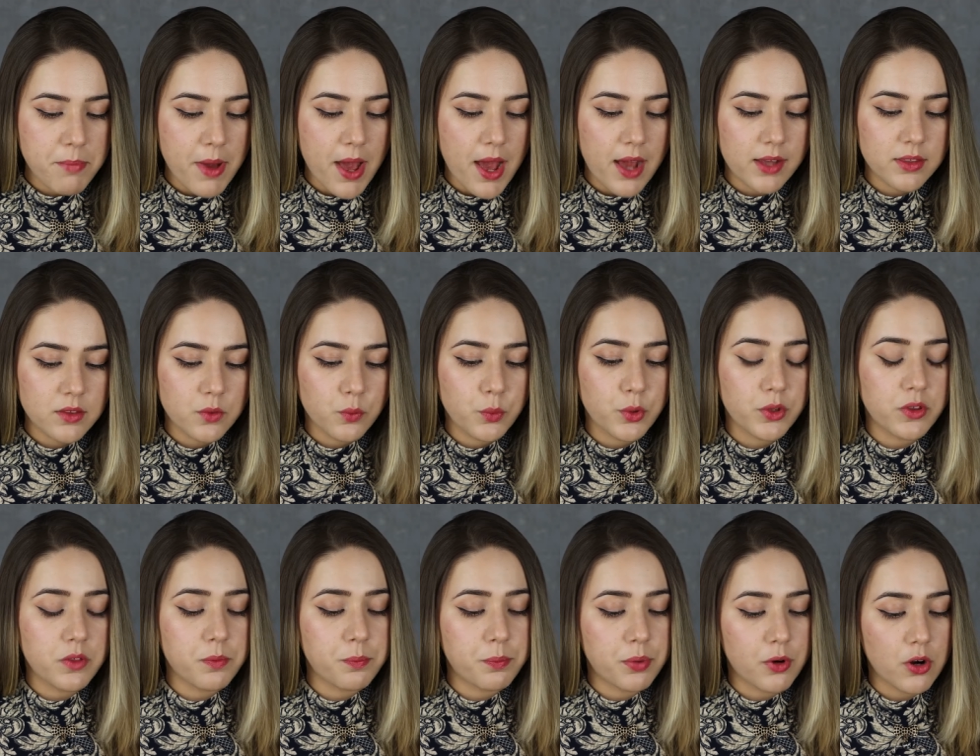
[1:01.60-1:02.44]
pad
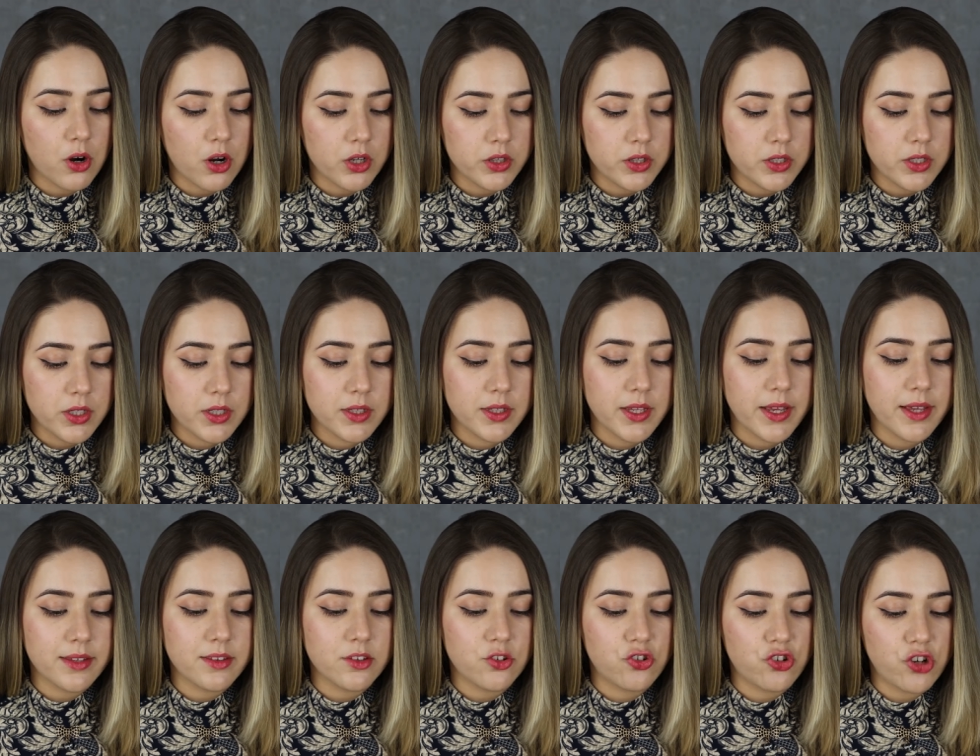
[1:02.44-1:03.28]
with product
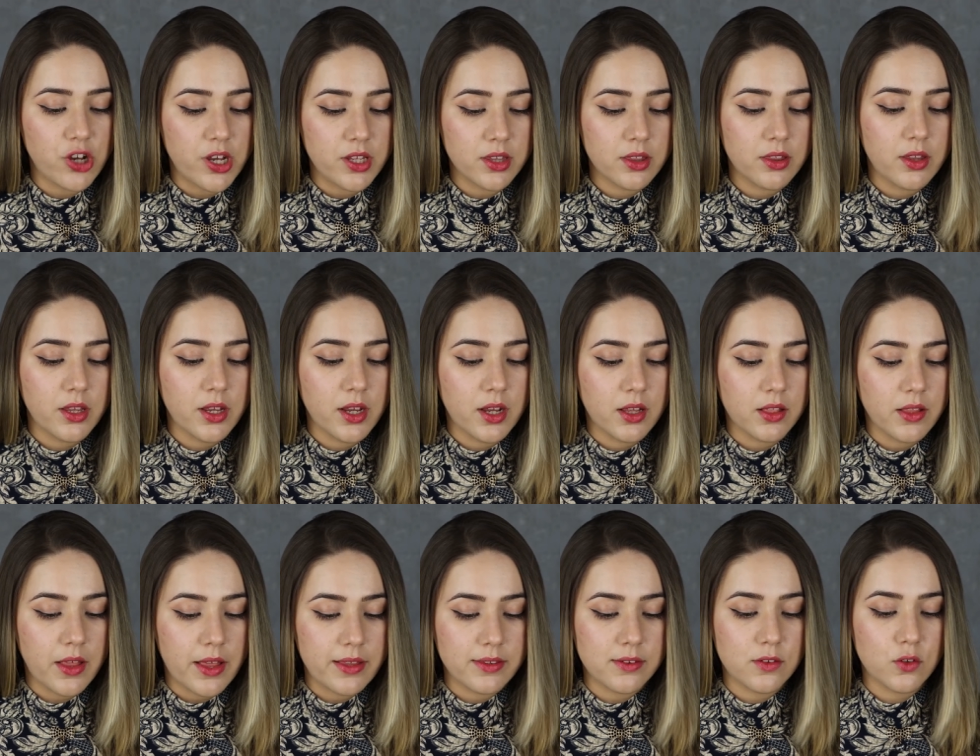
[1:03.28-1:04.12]
and gently
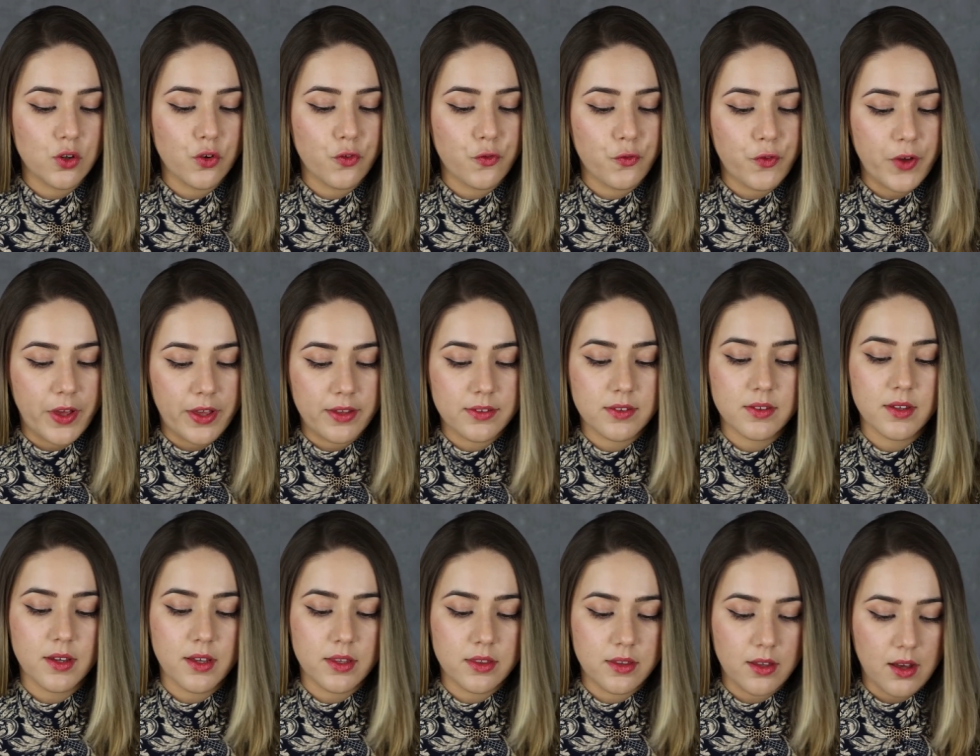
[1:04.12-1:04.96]
cleanse your
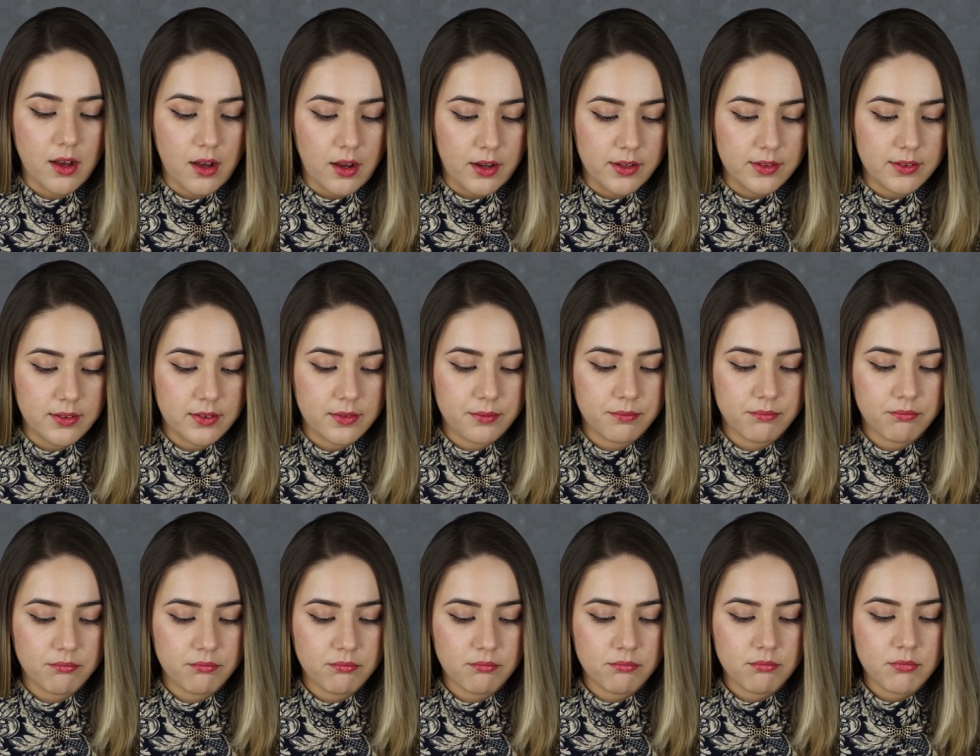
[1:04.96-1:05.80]
face and eyes.
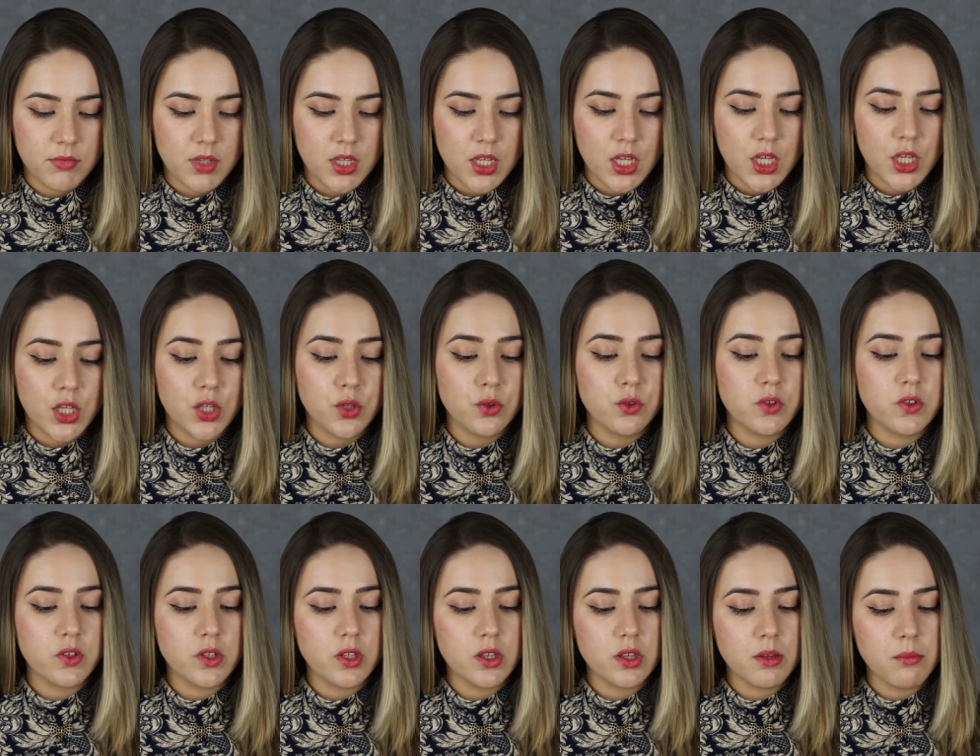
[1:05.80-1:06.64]

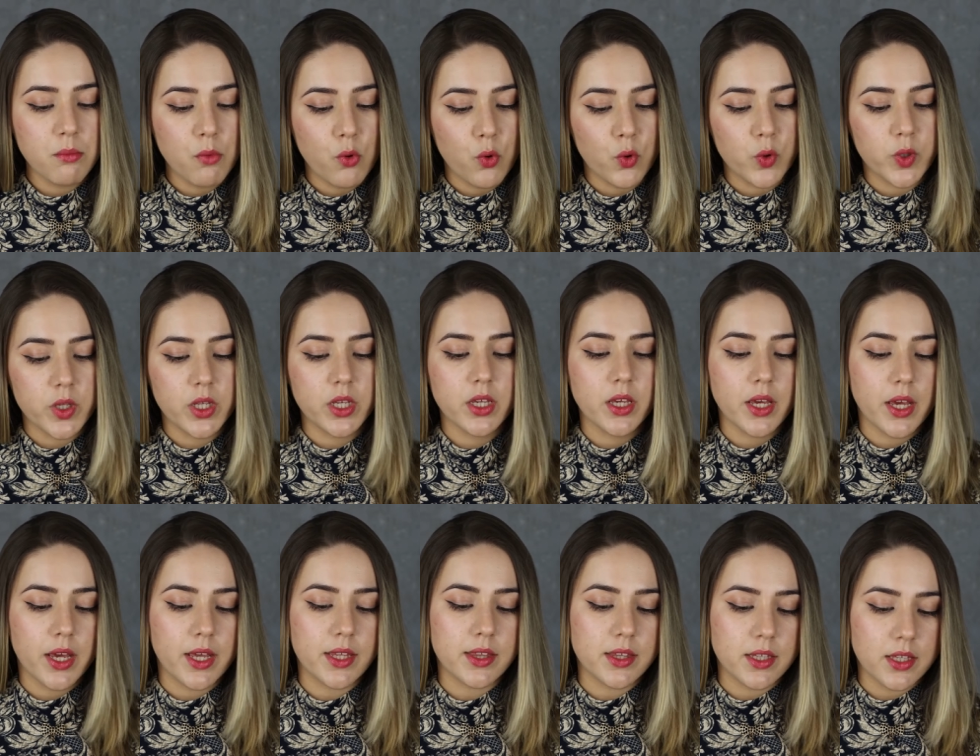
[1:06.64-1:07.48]
Use in the morning
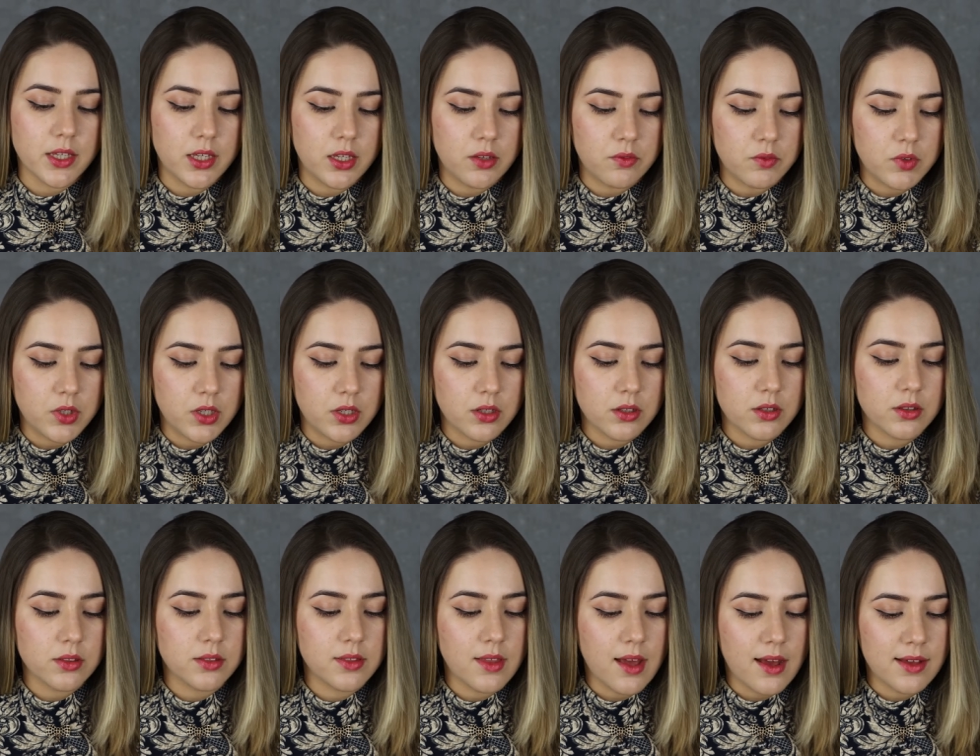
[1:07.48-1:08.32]
and evening,
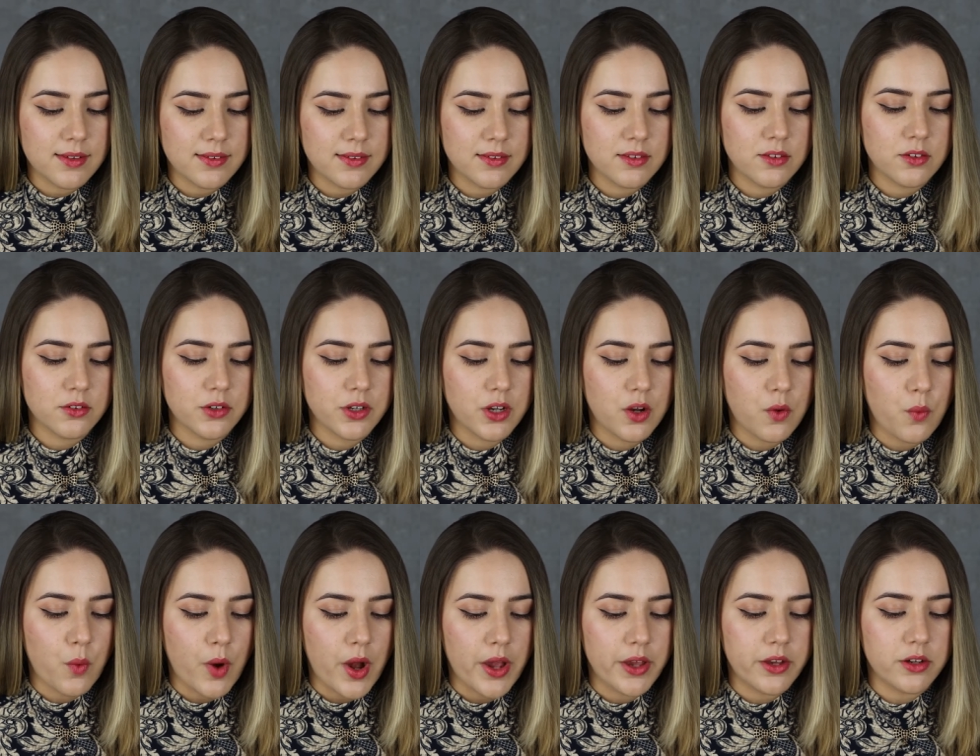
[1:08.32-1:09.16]
doesn't
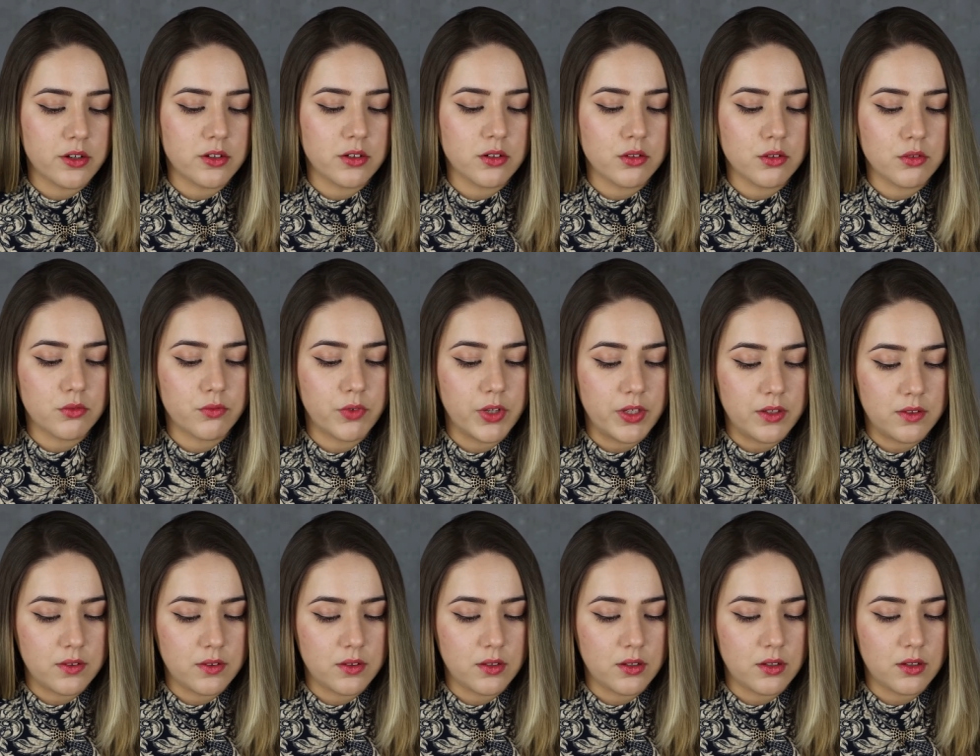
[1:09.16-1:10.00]
require
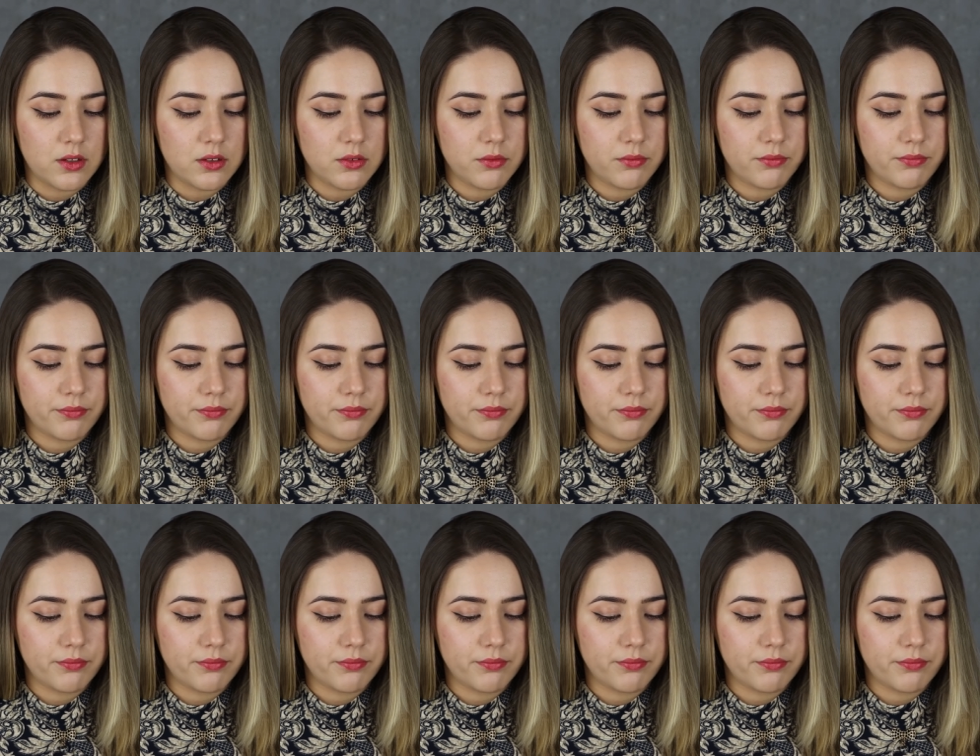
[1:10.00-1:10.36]
rinsing.